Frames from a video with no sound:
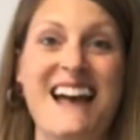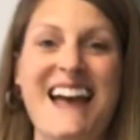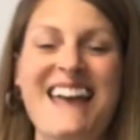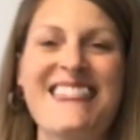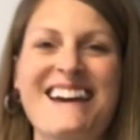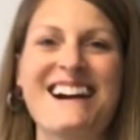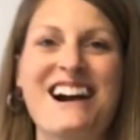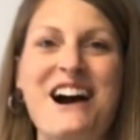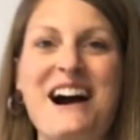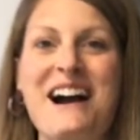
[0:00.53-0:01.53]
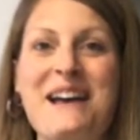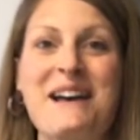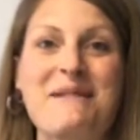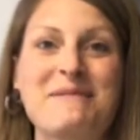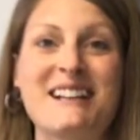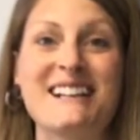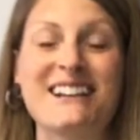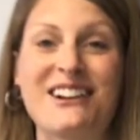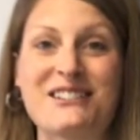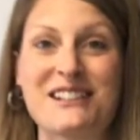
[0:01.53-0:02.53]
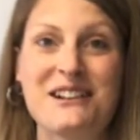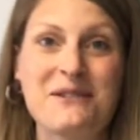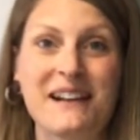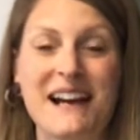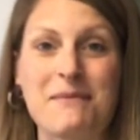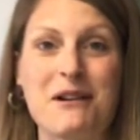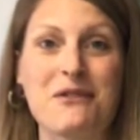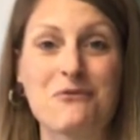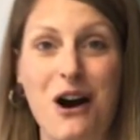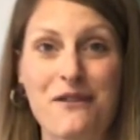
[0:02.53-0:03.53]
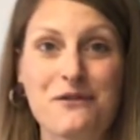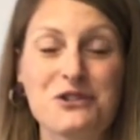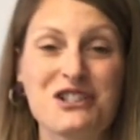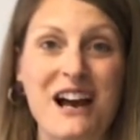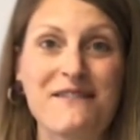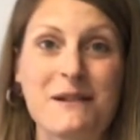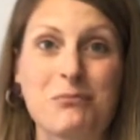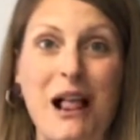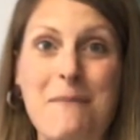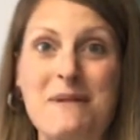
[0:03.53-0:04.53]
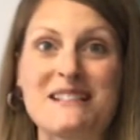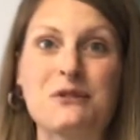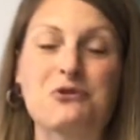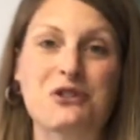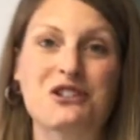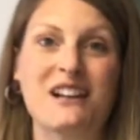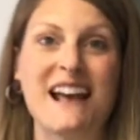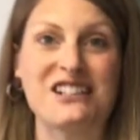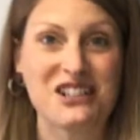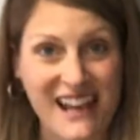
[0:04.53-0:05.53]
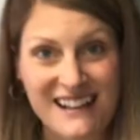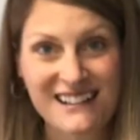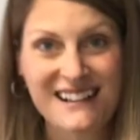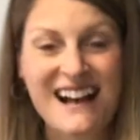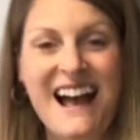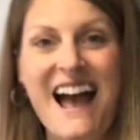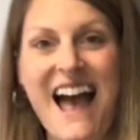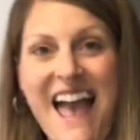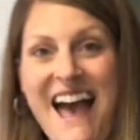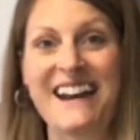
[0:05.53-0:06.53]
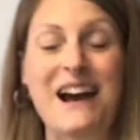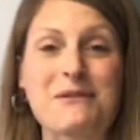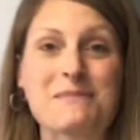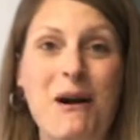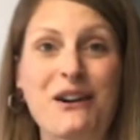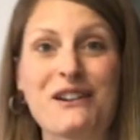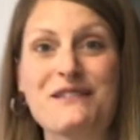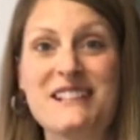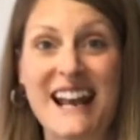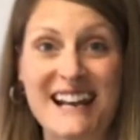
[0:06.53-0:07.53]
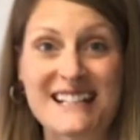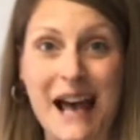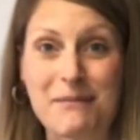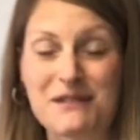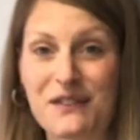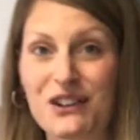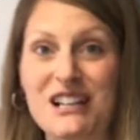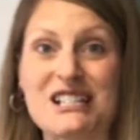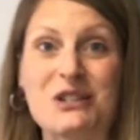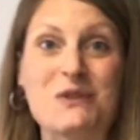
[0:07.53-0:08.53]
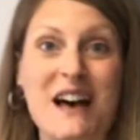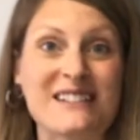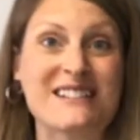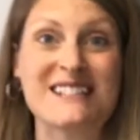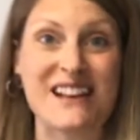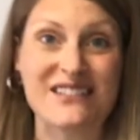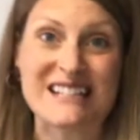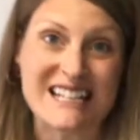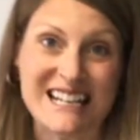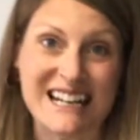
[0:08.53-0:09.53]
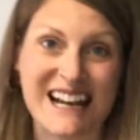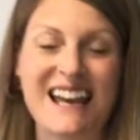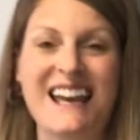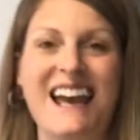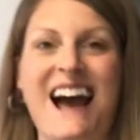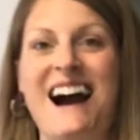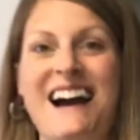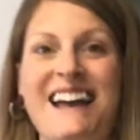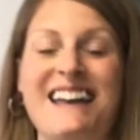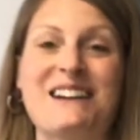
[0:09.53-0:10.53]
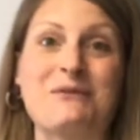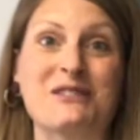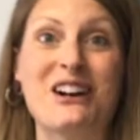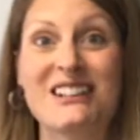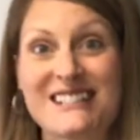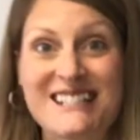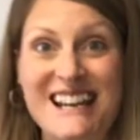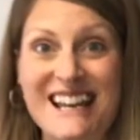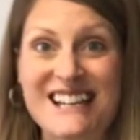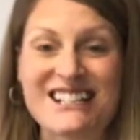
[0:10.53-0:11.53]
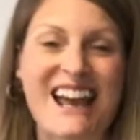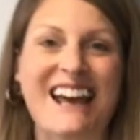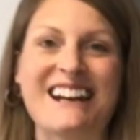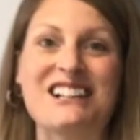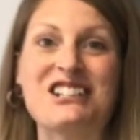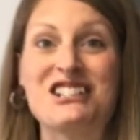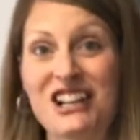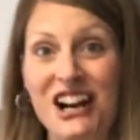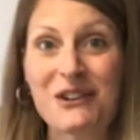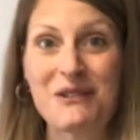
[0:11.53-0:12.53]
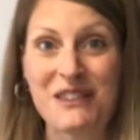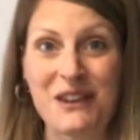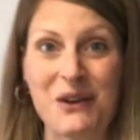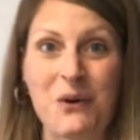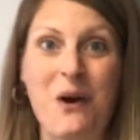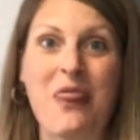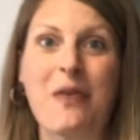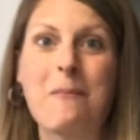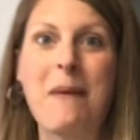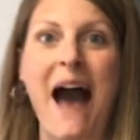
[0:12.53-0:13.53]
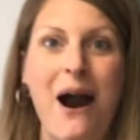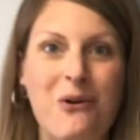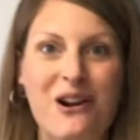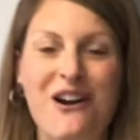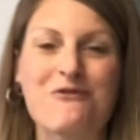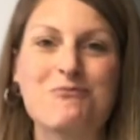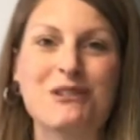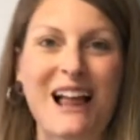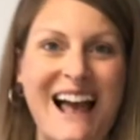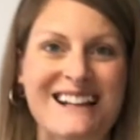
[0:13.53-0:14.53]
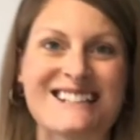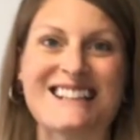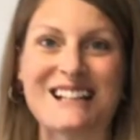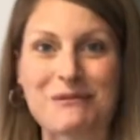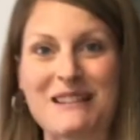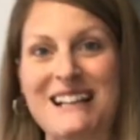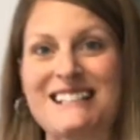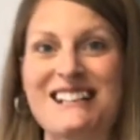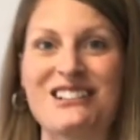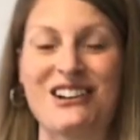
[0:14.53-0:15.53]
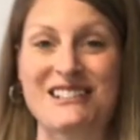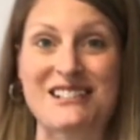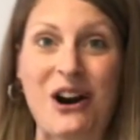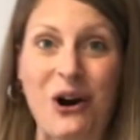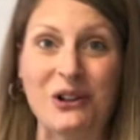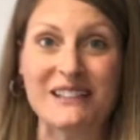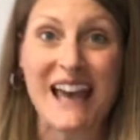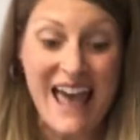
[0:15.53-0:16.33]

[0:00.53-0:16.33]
Hey there, I am Danielle Arsenault and I'm a raw food chef and plant-based nutrition educator, and I was part of TEDx Abbotsford in 2017. I was on stage and I shared with you the power of plants. That's what that TED Talk is called.